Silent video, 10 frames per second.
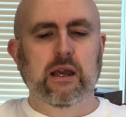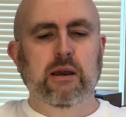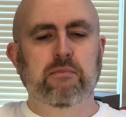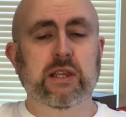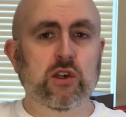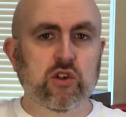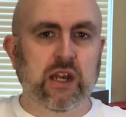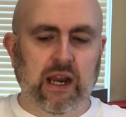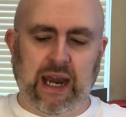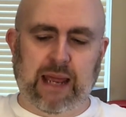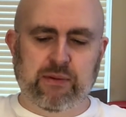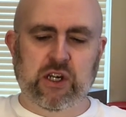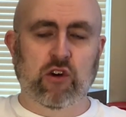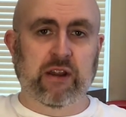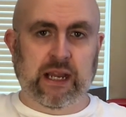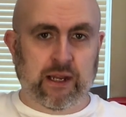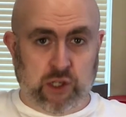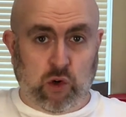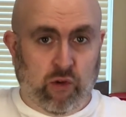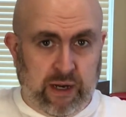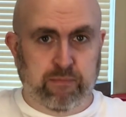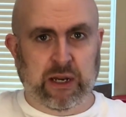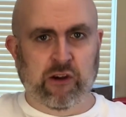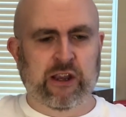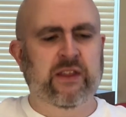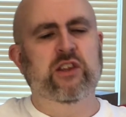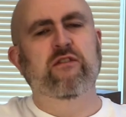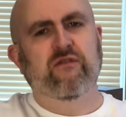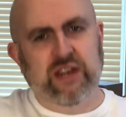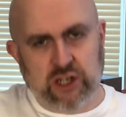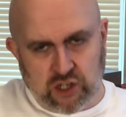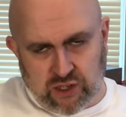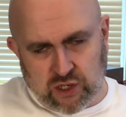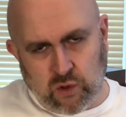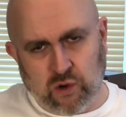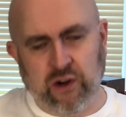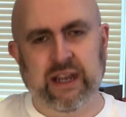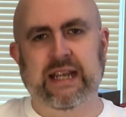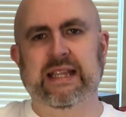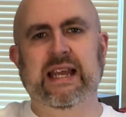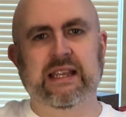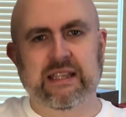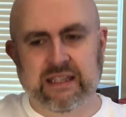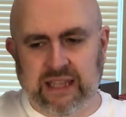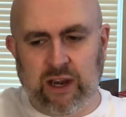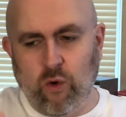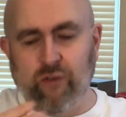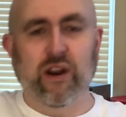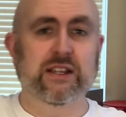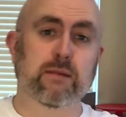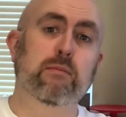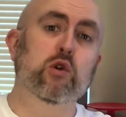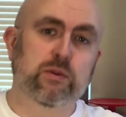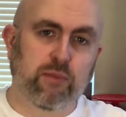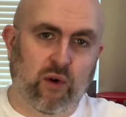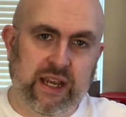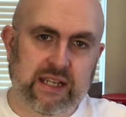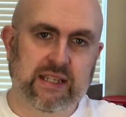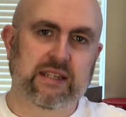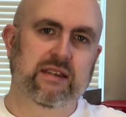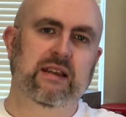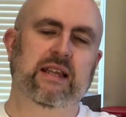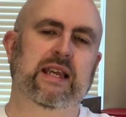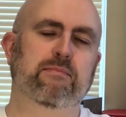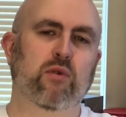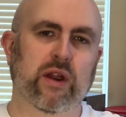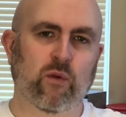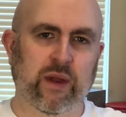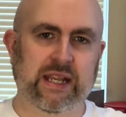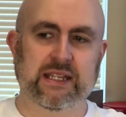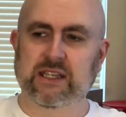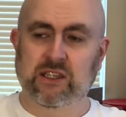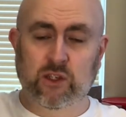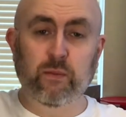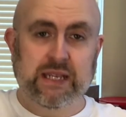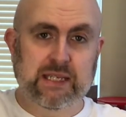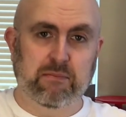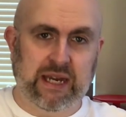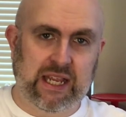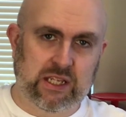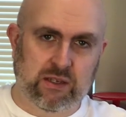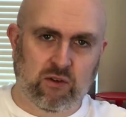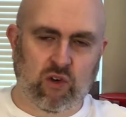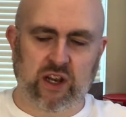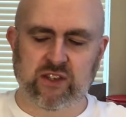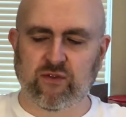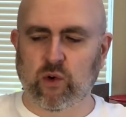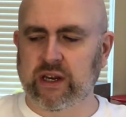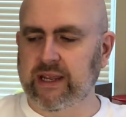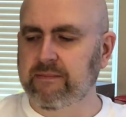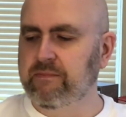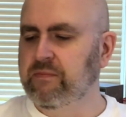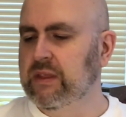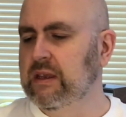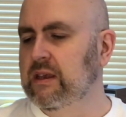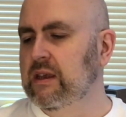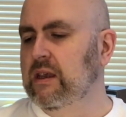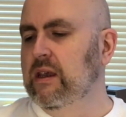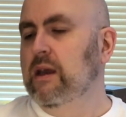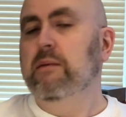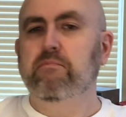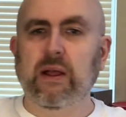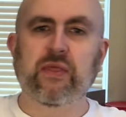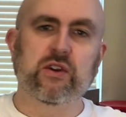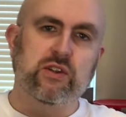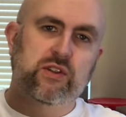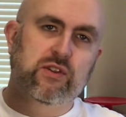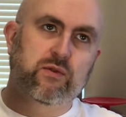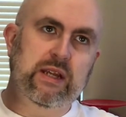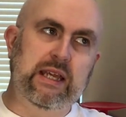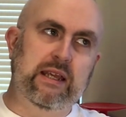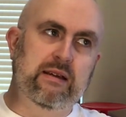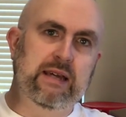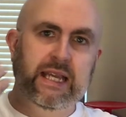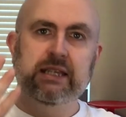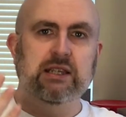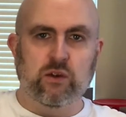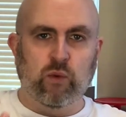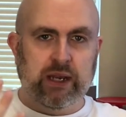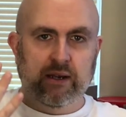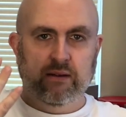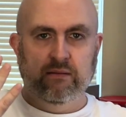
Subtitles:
But usually it'll happen during a scoring period. Then you finish the scoring, and then whoever has the most points at that point wins. That's assuming somebody has crossed 40. But there's 3 instant win